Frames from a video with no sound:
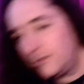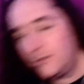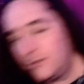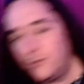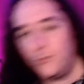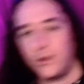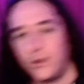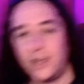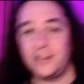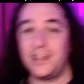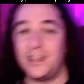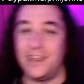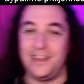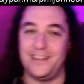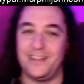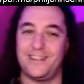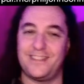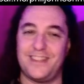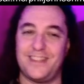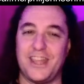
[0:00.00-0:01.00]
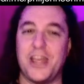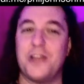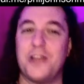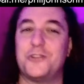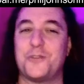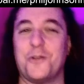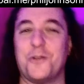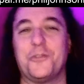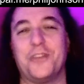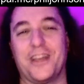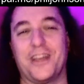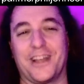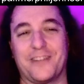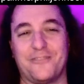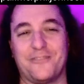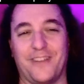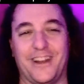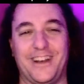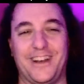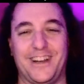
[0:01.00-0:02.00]
We got the intro thing
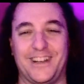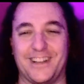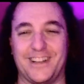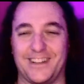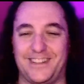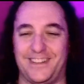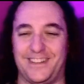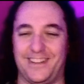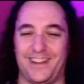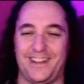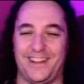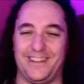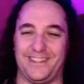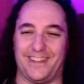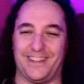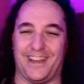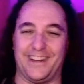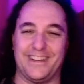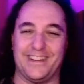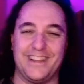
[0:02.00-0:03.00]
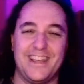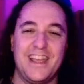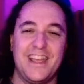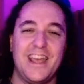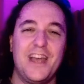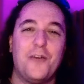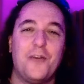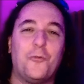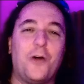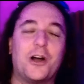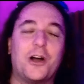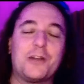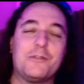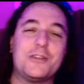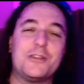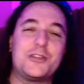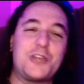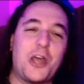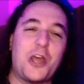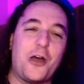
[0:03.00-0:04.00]
ready and done. Welcome to
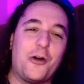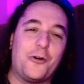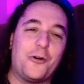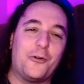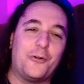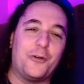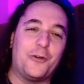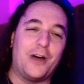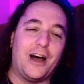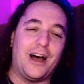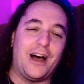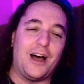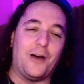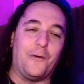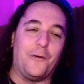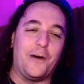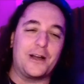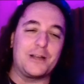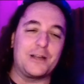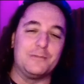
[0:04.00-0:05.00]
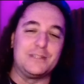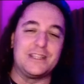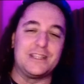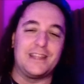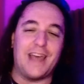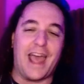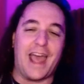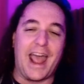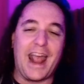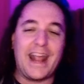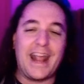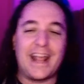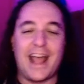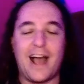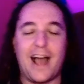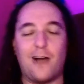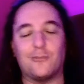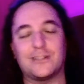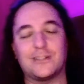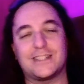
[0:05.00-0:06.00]
the show. Welcome to the
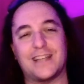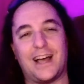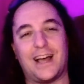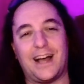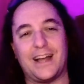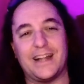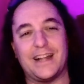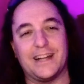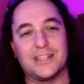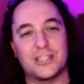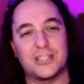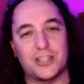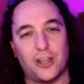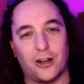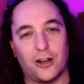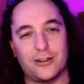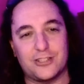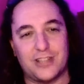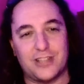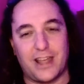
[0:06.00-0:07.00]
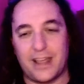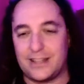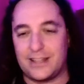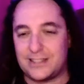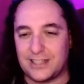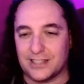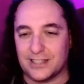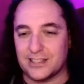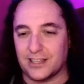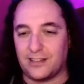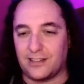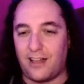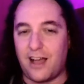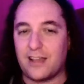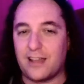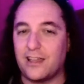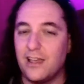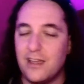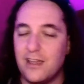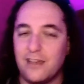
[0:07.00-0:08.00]
hangout. It's Thursday at 6
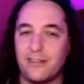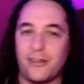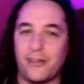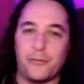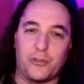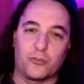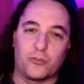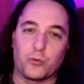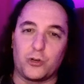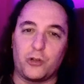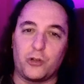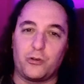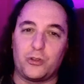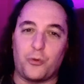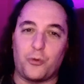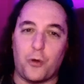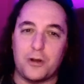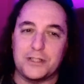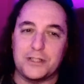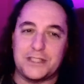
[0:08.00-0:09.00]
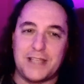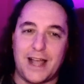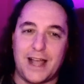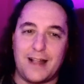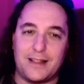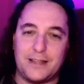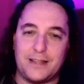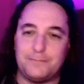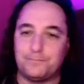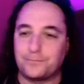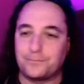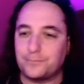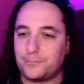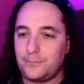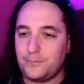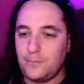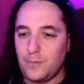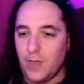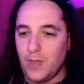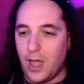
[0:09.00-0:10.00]
o'clock. That means we're doing the word salad.
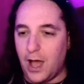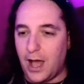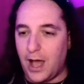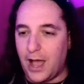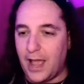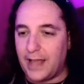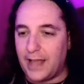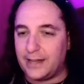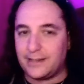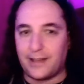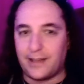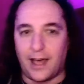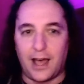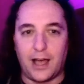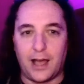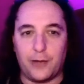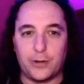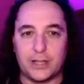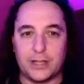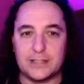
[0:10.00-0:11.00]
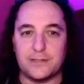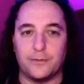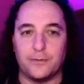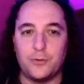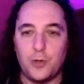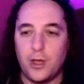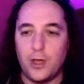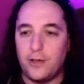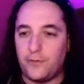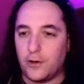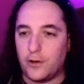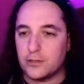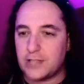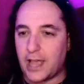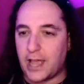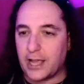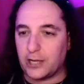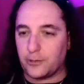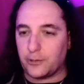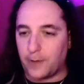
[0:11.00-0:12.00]
And we got some folks
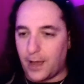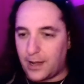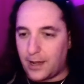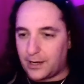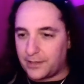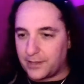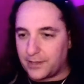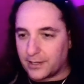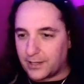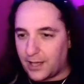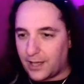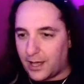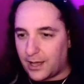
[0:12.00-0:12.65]
hanging around. I think